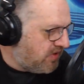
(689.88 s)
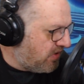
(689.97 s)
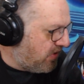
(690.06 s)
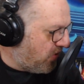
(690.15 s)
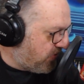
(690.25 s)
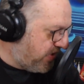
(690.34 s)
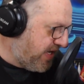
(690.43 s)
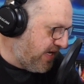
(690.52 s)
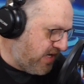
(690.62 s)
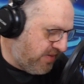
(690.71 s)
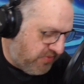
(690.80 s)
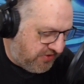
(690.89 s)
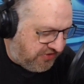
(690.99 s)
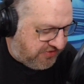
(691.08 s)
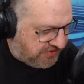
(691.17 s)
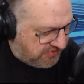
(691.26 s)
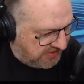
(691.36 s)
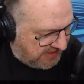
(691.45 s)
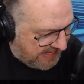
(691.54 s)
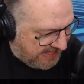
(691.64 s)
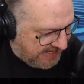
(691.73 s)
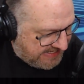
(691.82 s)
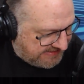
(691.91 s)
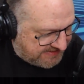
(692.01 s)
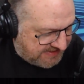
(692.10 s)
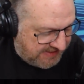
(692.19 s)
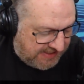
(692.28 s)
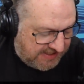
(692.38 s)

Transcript: Okay, number 38.